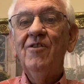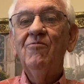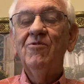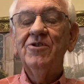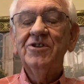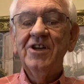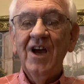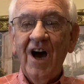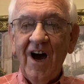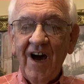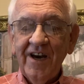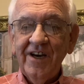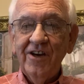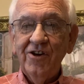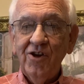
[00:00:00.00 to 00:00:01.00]
was
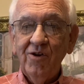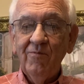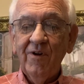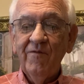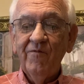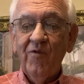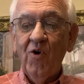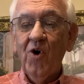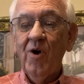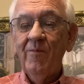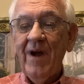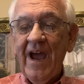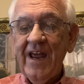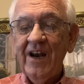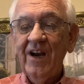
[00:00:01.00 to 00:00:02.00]
God in human form
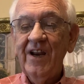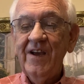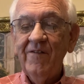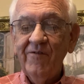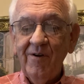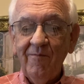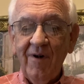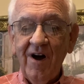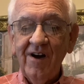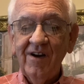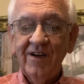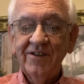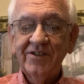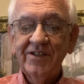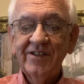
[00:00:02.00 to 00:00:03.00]
and lived
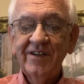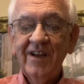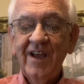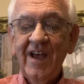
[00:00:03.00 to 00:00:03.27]
among us.